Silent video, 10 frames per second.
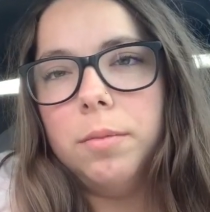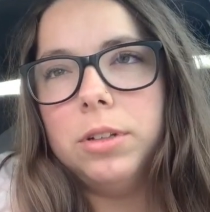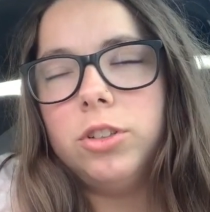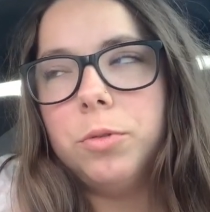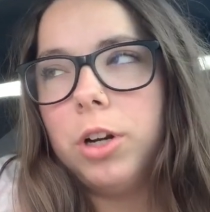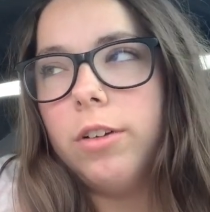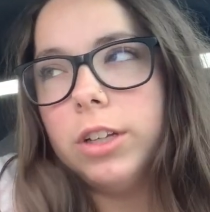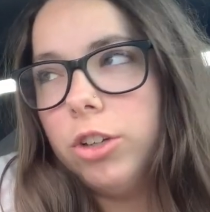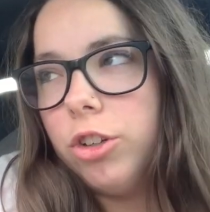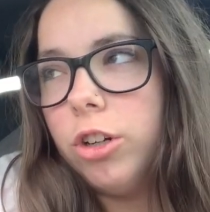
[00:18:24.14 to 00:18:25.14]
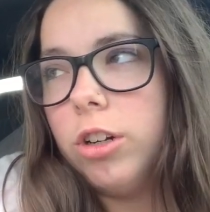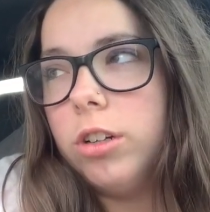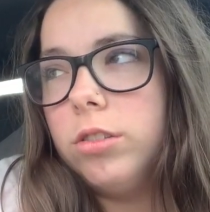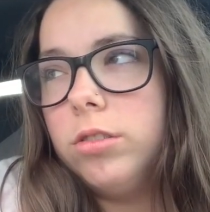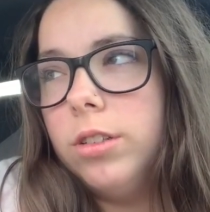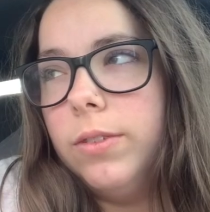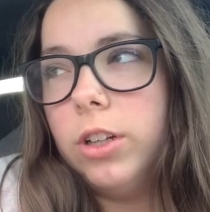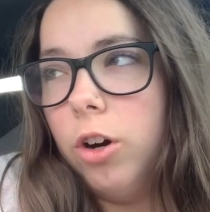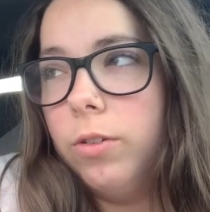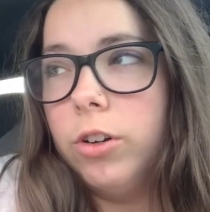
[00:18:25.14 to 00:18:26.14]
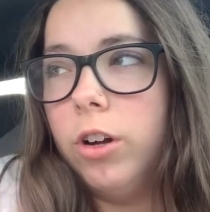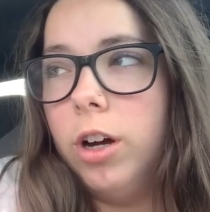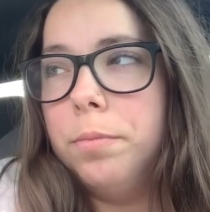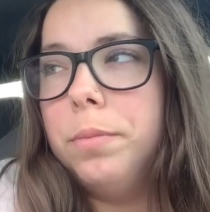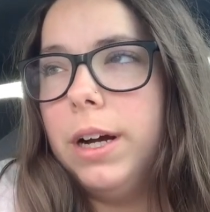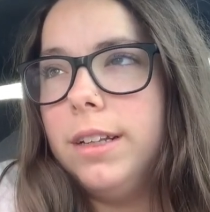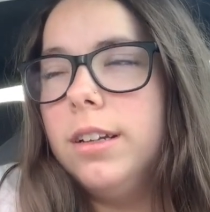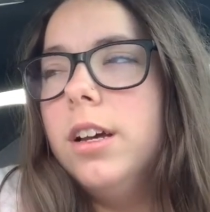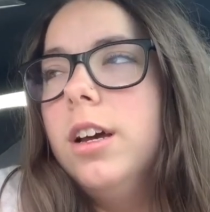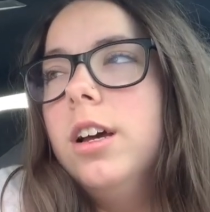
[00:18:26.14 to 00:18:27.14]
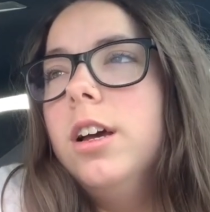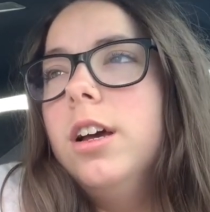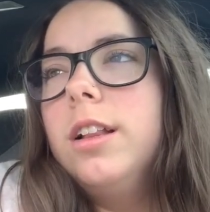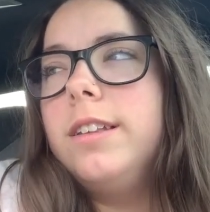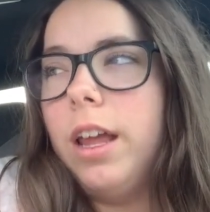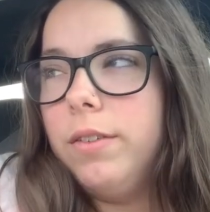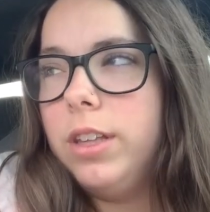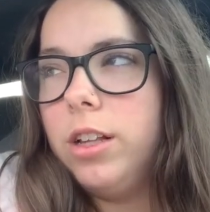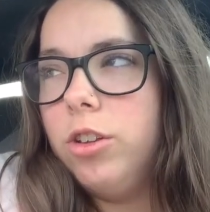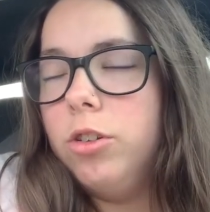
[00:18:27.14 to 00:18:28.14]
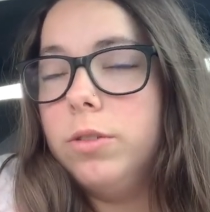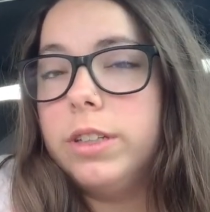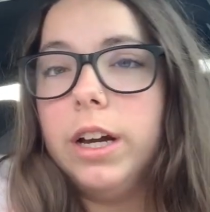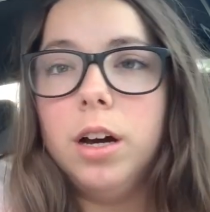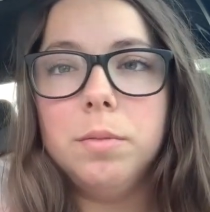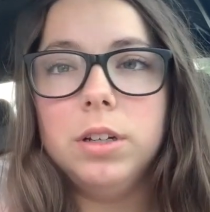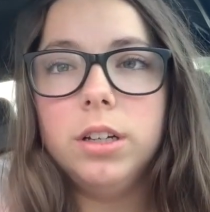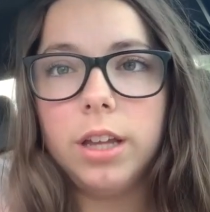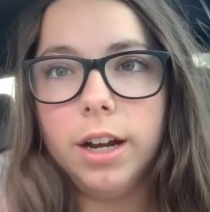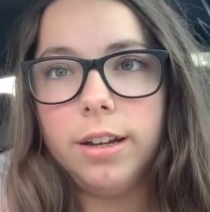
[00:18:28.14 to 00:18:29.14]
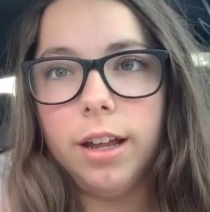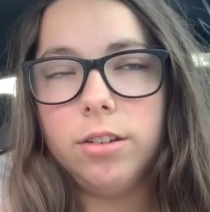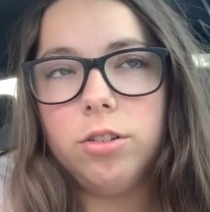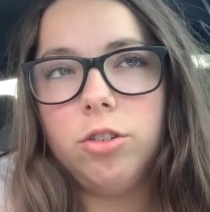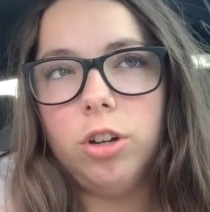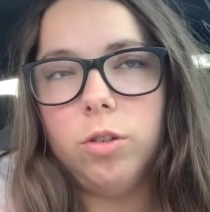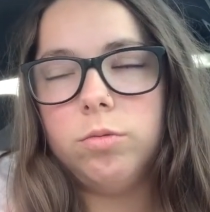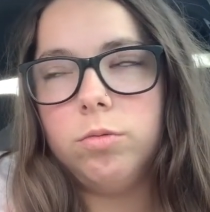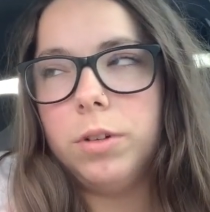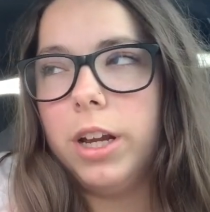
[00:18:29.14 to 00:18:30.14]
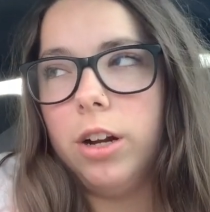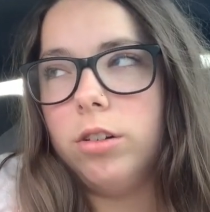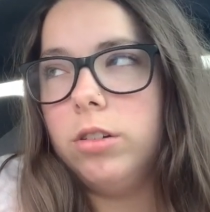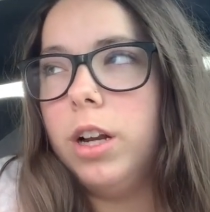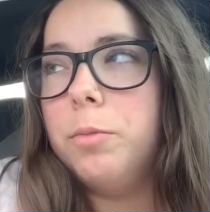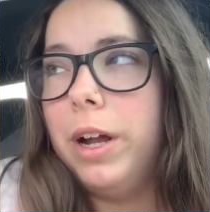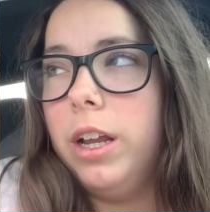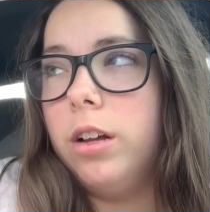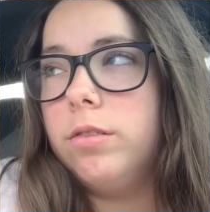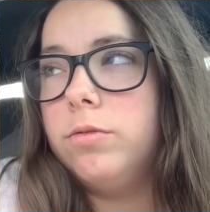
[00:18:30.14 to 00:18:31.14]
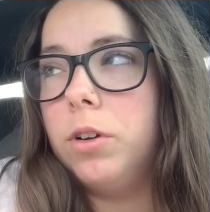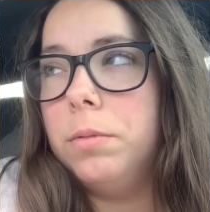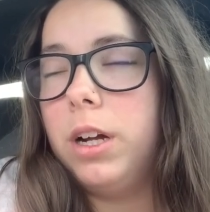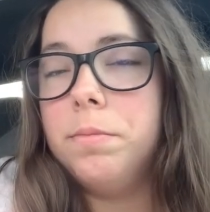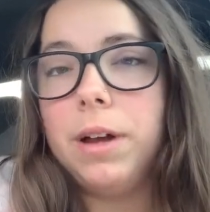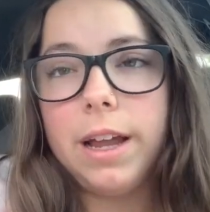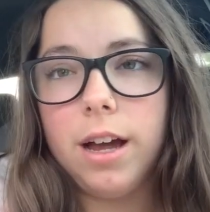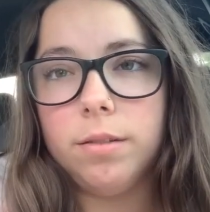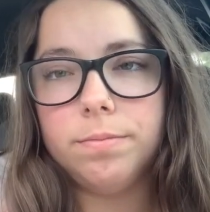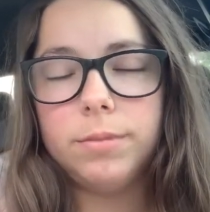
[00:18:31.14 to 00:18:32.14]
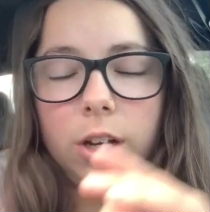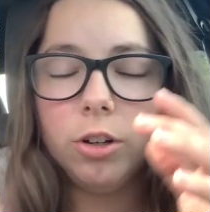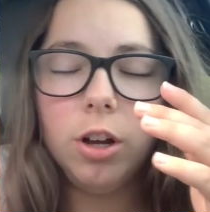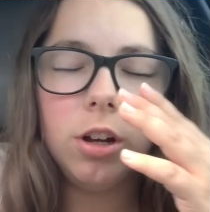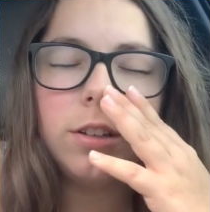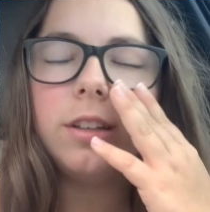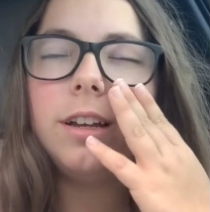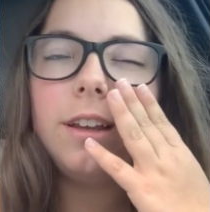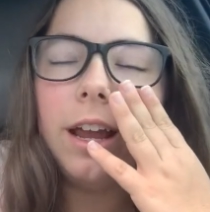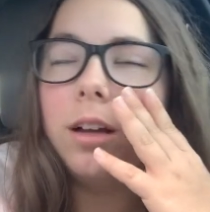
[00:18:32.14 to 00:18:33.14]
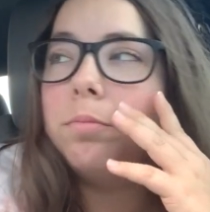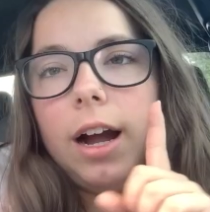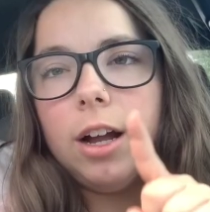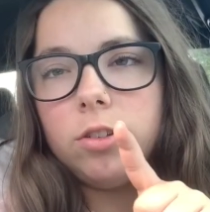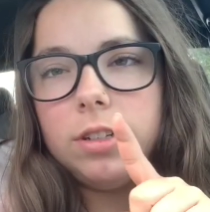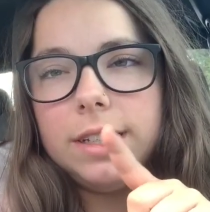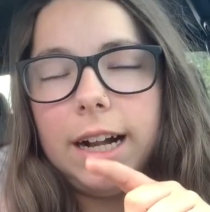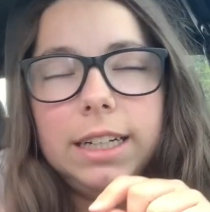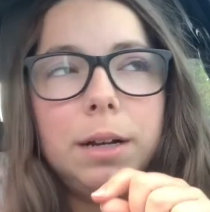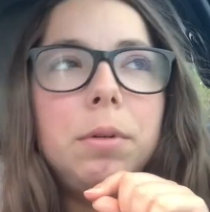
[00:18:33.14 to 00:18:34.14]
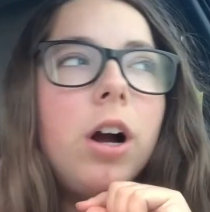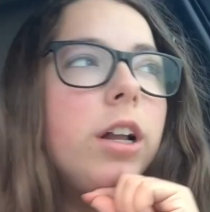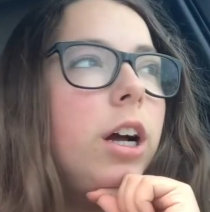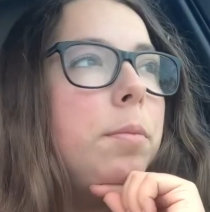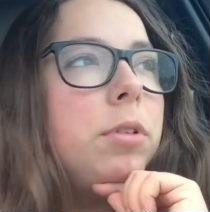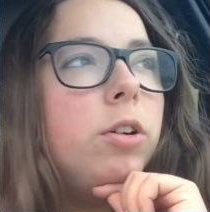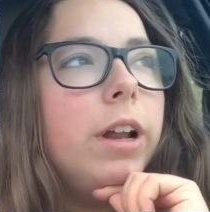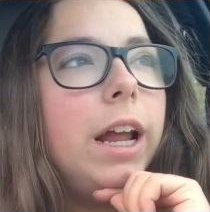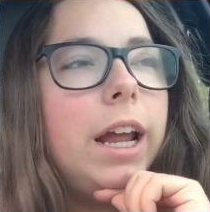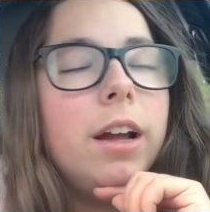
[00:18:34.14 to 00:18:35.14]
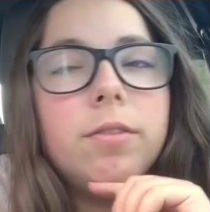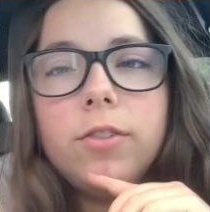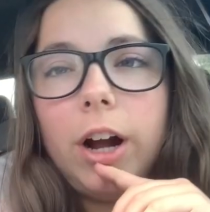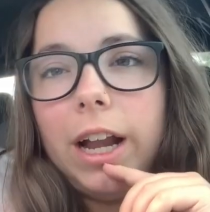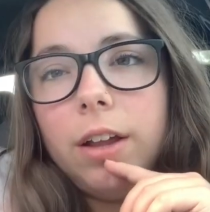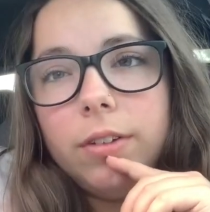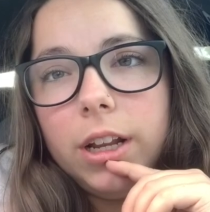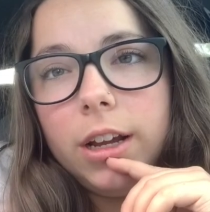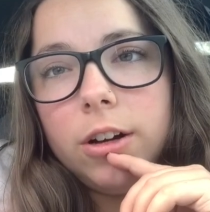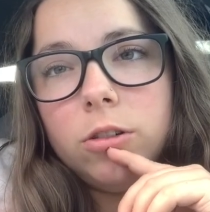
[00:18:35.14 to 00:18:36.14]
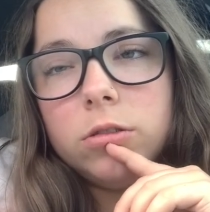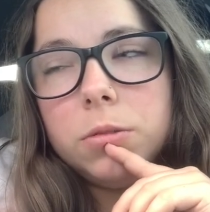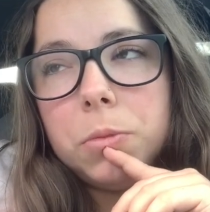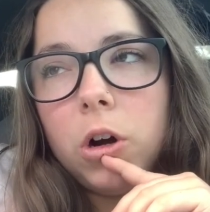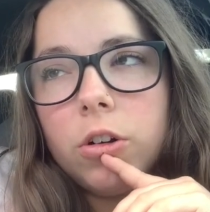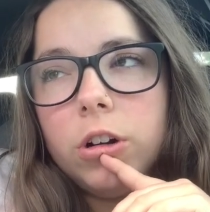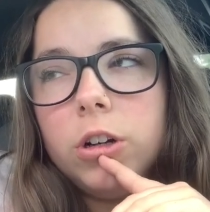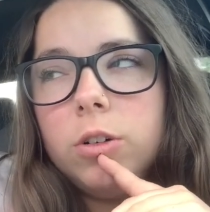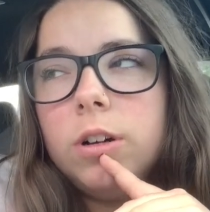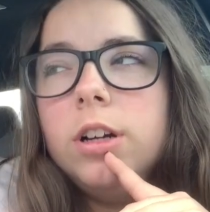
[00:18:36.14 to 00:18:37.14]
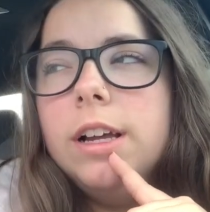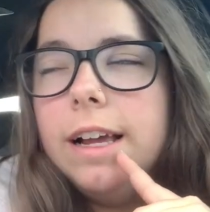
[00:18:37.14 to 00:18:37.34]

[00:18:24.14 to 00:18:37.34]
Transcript: So we're not really sure if it's COVID or not, but the safest thing to do is come get a test. So we're here and I'm waiting for him to come back out. I don't know how long this is going to take. I also decided I'm not going to upload a Friday video tomorrow.